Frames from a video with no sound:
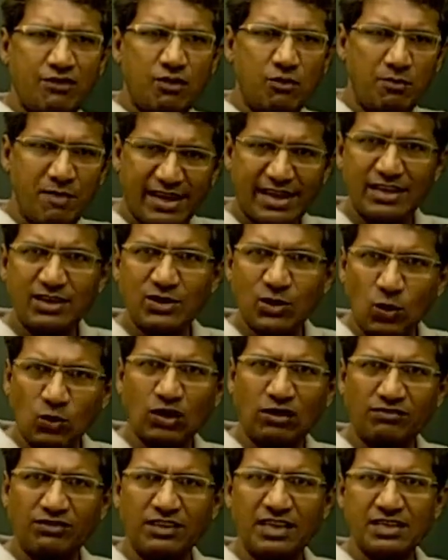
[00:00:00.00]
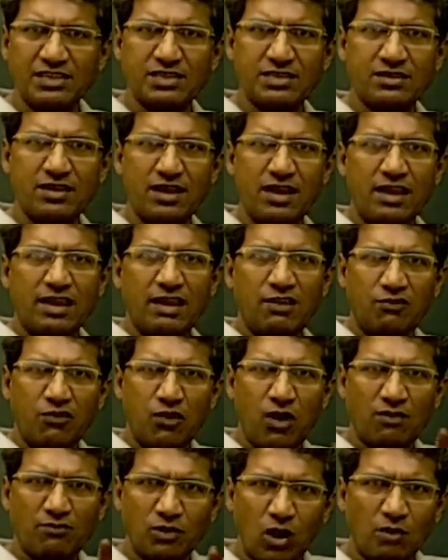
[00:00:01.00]
Have you make a note of this? If
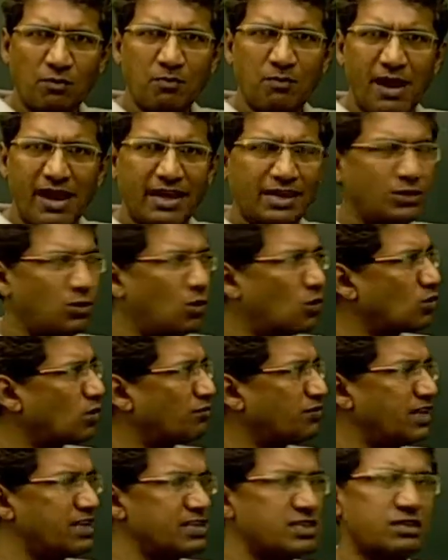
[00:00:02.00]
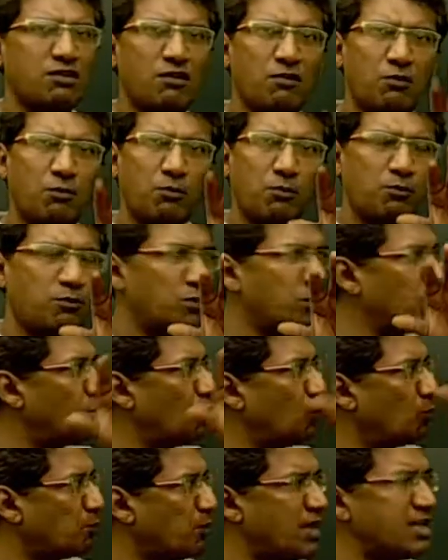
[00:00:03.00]
you have not make a note of this,
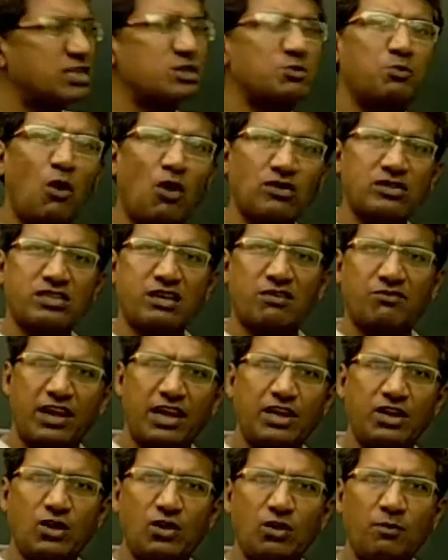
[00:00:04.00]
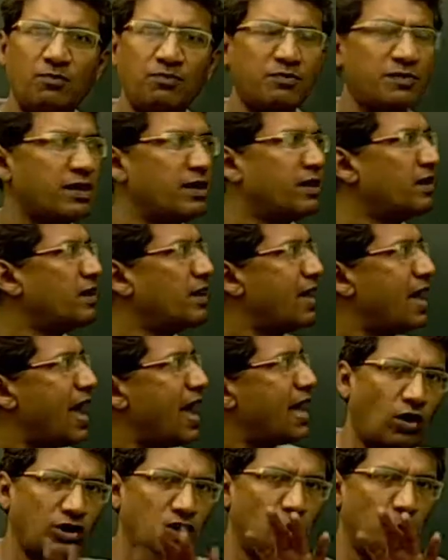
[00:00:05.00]
you please pause the video.
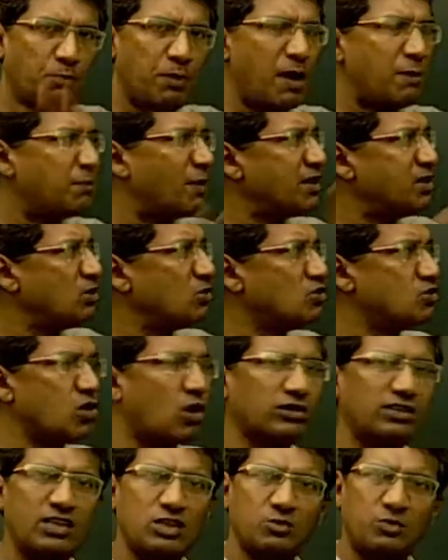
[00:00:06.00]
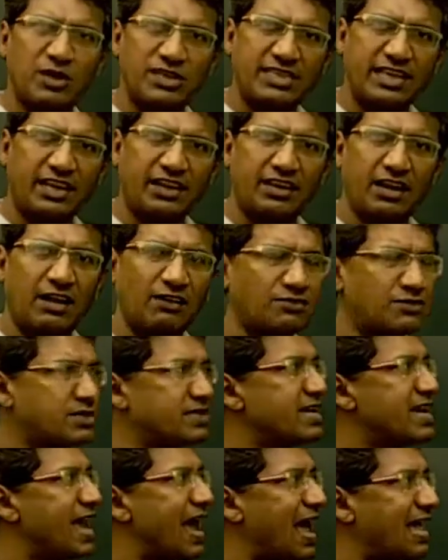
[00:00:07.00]
On your paper, you draw these basic
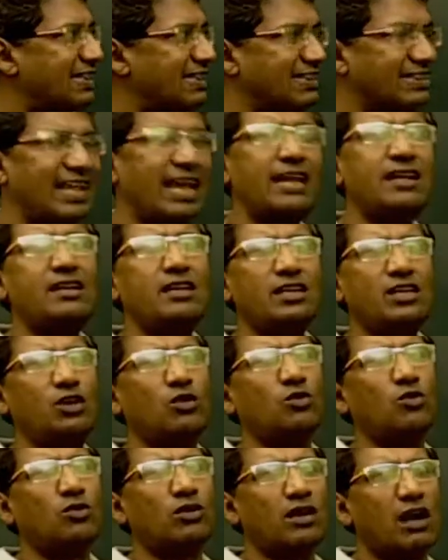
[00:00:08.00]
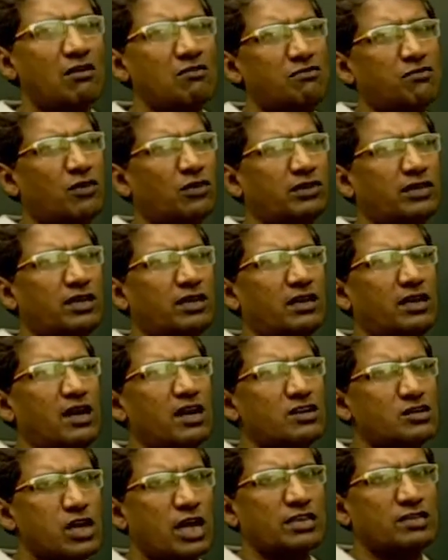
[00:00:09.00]
graphs and then you come for
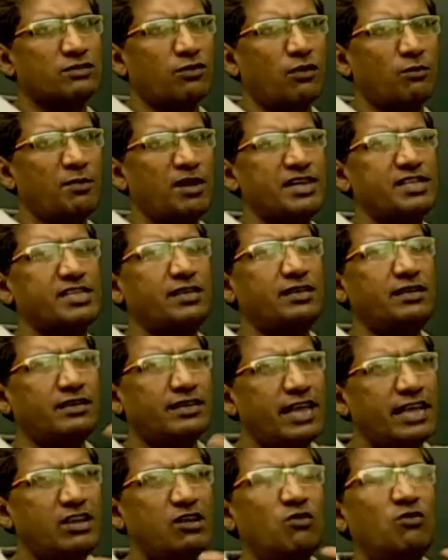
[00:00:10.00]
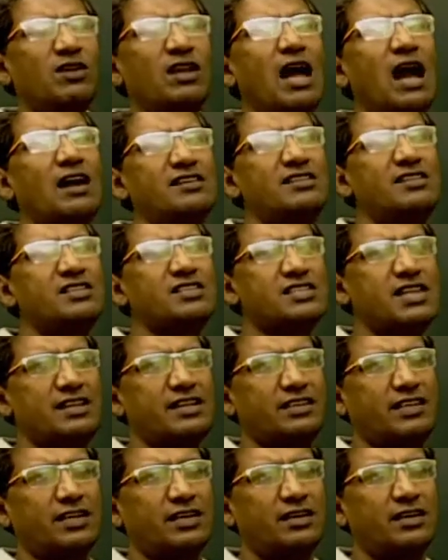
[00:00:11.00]
the transformation then you will
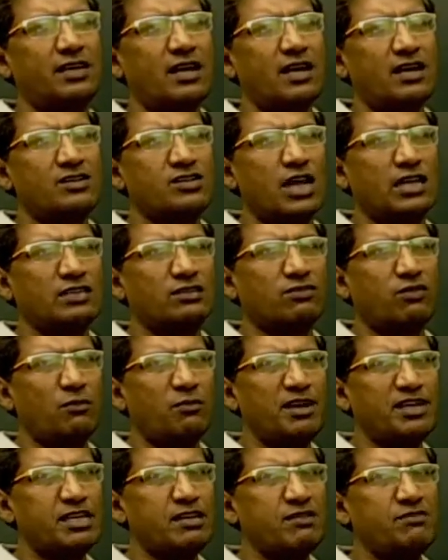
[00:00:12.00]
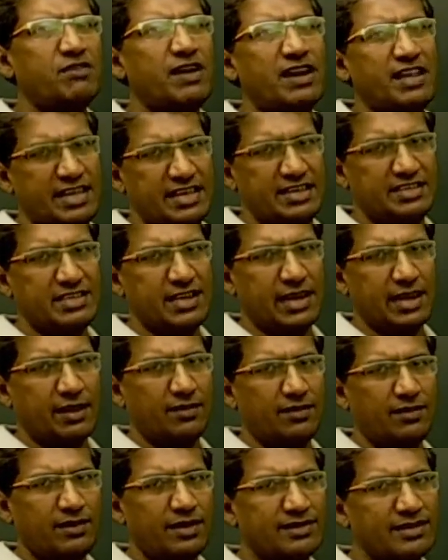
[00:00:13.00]
understand the transformation very
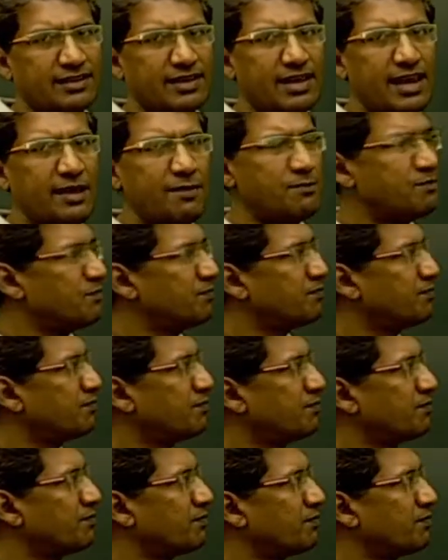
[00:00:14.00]
easily is it clear